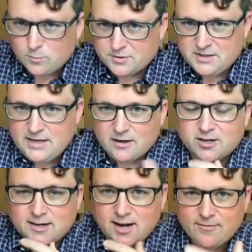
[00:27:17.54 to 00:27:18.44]
seeing
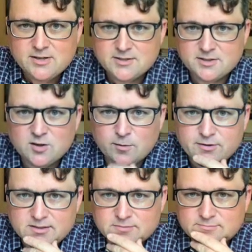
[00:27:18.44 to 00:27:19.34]
are covenant
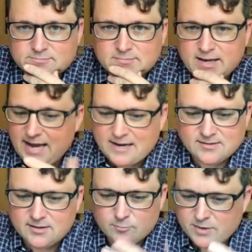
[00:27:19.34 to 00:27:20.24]
ceremonies
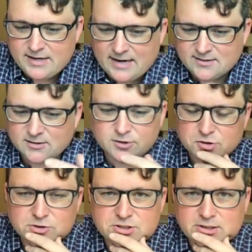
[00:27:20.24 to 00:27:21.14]
enacted and reenacted
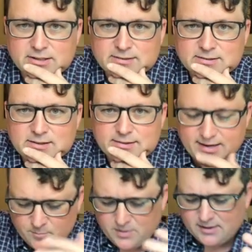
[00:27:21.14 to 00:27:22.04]
liturgically that
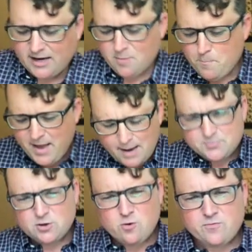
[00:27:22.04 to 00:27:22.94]
have been kind of
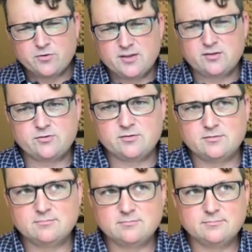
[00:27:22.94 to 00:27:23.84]
mapped over this
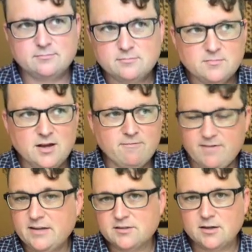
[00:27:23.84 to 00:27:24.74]

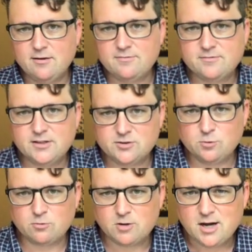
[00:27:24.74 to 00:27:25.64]
event of
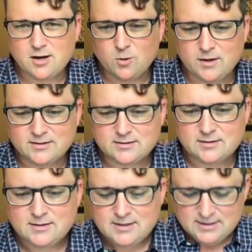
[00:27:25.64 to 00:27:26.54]
historical conquest.
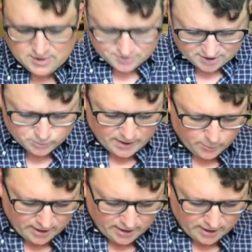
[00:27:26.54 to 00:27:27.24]
So that's why when I